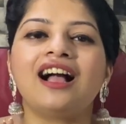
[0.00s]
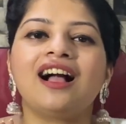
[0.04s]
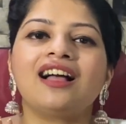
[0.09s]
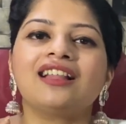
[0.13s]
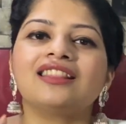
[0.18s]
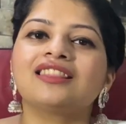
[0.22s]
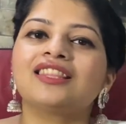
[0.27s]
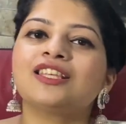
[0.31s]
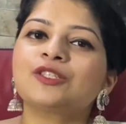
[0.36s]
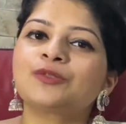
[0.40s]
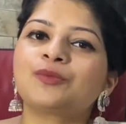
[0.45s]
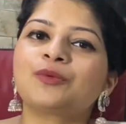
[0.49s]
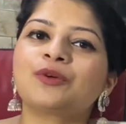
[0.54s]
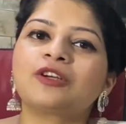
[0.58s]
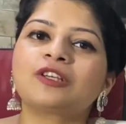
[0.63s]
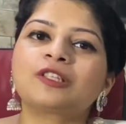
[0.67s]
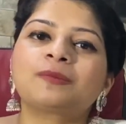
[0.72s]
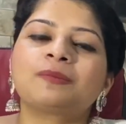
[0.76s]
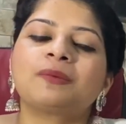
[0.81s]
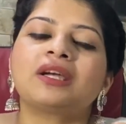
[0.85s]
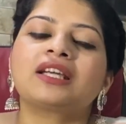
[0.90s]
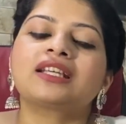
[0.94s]
this
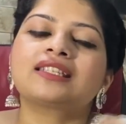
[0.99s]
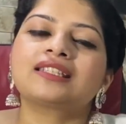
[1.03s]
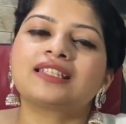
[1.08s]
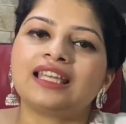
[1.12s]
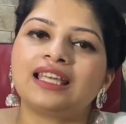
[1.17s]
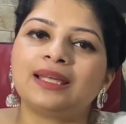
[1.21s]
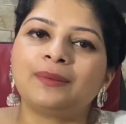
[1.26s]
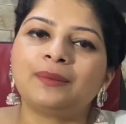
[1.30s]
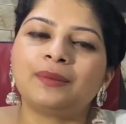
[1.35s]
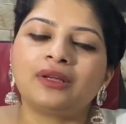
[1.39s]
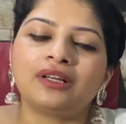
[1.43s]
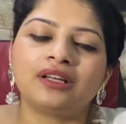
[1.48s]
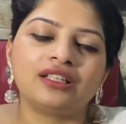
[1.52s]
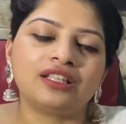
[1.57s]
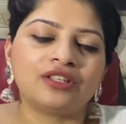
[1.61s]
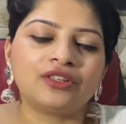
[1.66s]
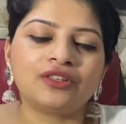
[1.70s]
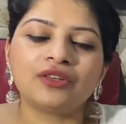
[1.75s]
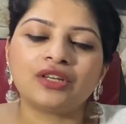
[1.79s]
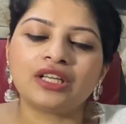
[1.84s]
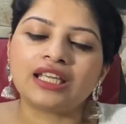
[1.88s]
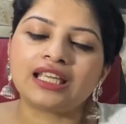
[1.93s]
prospect came,
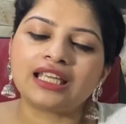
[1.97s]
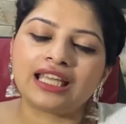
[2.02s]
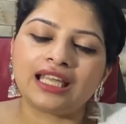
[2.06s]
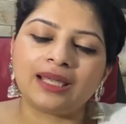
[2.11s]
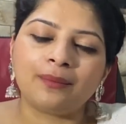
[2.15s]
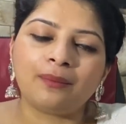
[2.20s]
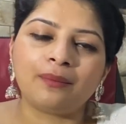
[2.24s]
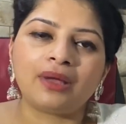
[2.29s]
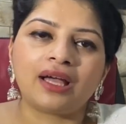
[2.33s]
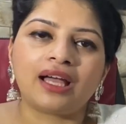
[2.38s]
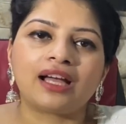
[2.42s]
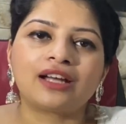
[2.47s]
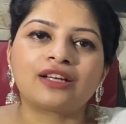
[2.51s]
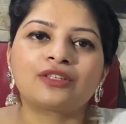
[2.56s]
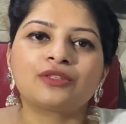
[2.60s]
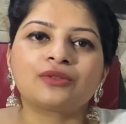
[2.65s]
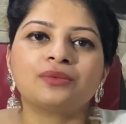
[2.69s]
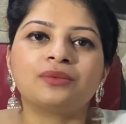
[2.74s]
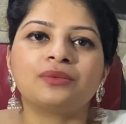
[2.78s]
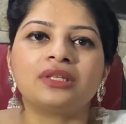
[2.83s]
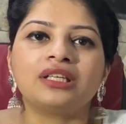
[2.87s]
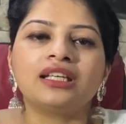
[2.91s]
he came back to
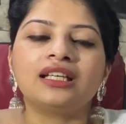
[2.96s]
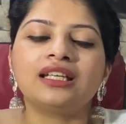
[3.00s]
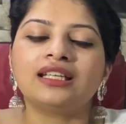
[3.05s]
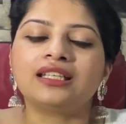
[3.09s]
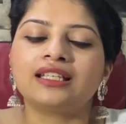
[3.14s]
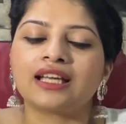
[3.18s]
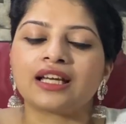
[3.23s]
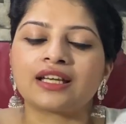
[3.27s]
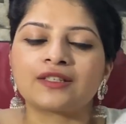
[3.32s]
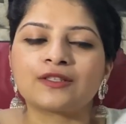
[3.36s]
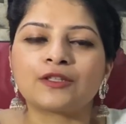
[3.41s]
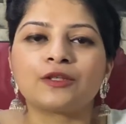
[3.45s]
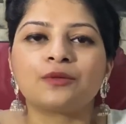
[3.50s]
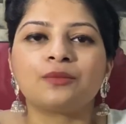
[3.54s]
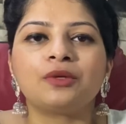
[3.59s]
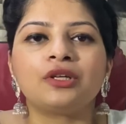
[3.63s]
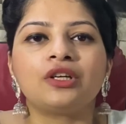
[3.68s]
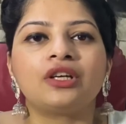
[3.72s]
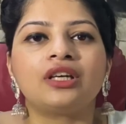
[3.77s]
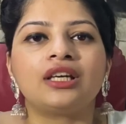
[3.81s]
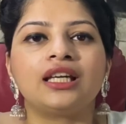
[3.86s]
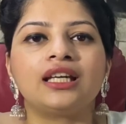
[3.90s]
me, he texted me
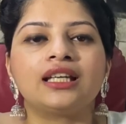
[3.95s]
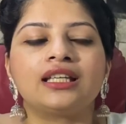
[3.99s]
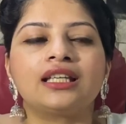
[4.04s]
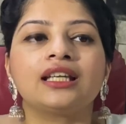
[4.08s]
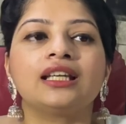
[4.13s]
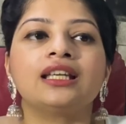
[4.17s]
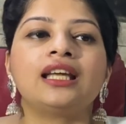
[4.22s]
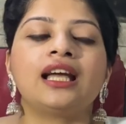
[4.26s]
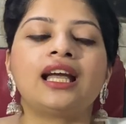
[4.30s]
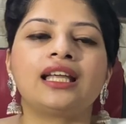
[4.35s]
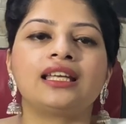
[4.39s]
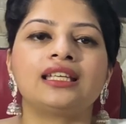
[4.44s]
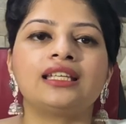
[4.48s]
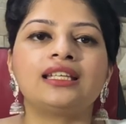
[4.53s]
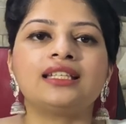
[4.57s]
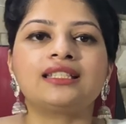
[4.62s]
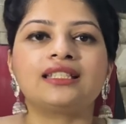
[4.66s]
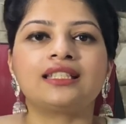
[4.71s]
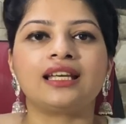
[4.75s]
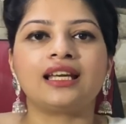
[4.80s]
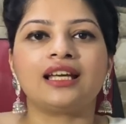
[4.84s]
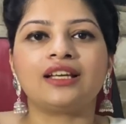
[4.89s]
on LinkedIn and he
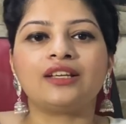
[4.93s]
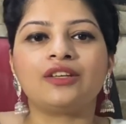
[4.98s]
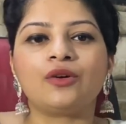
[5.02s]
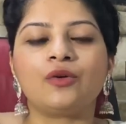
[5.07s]
said,